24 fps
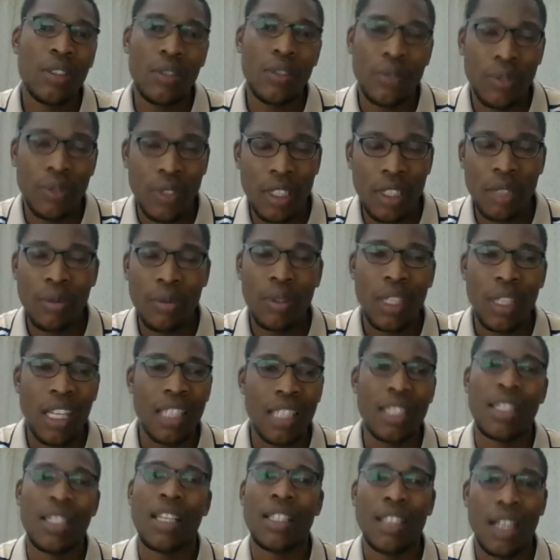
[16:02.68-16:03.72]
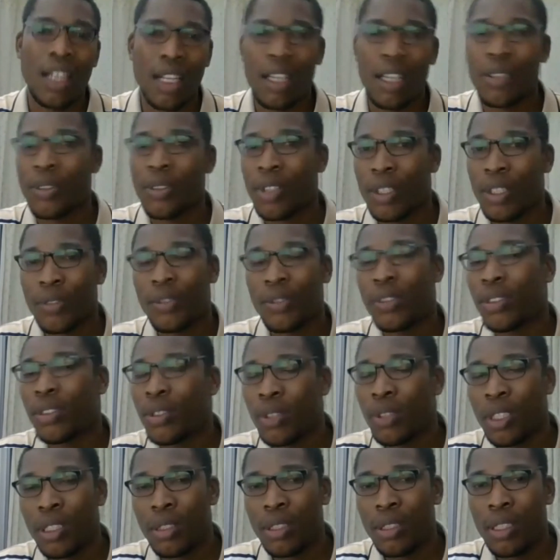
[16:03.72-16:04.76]
on Facebook and search around, or even
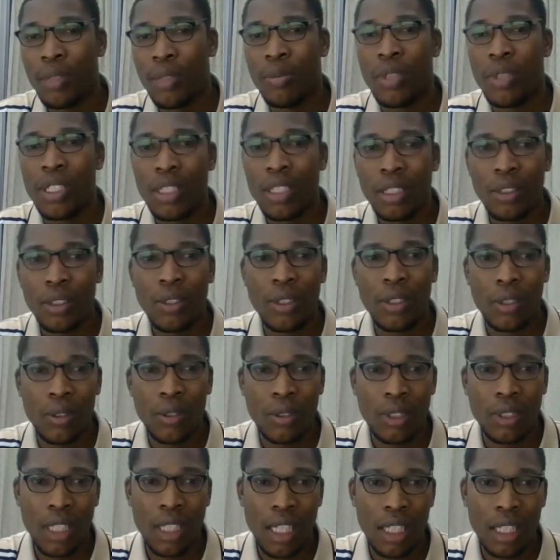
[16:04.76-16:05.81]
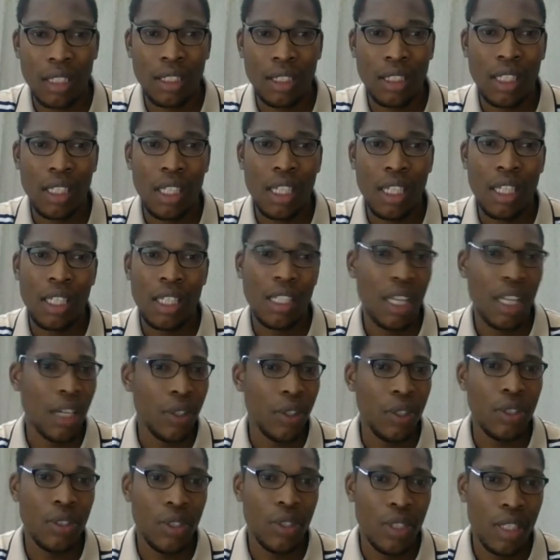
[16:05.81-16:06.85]
do a basic Google search, you're
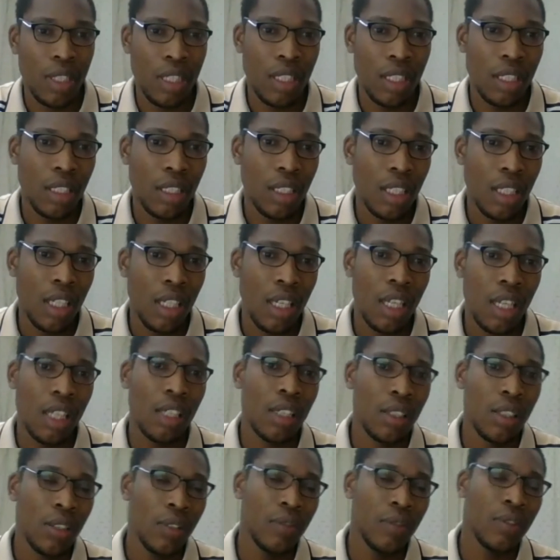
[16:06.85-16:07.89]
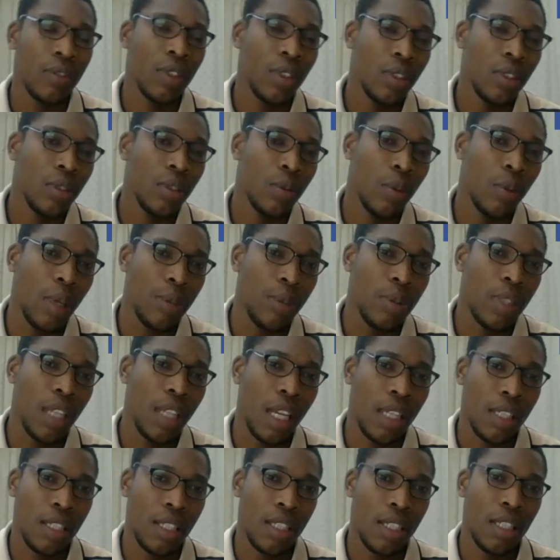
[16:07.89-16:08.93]
going to see a lot of those
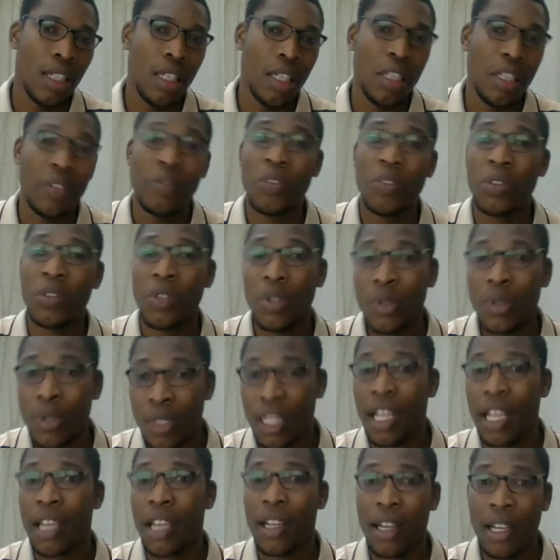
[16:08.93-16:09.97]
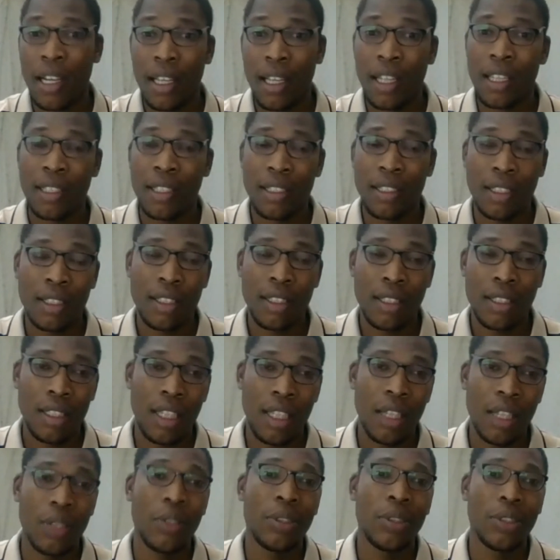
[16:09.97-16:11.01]
websites. If you go to Nairaland, you're
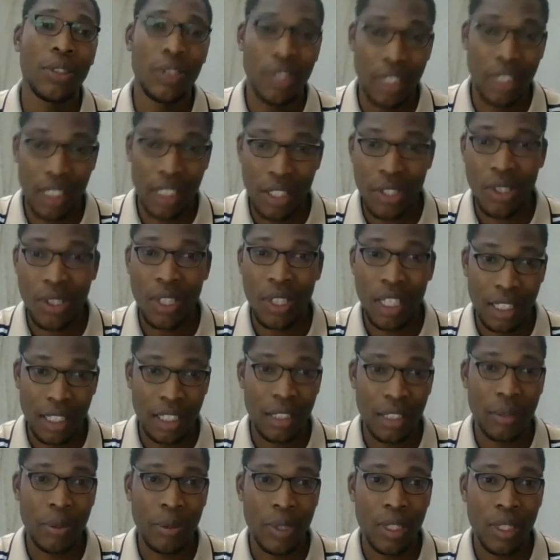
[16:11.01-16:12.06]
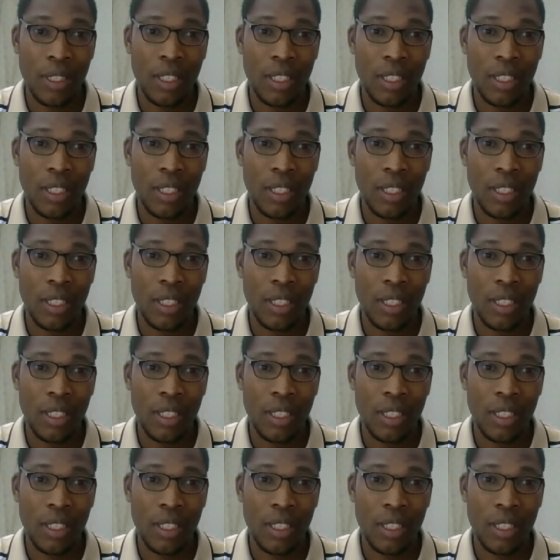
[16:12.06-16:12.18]
going to see scholarships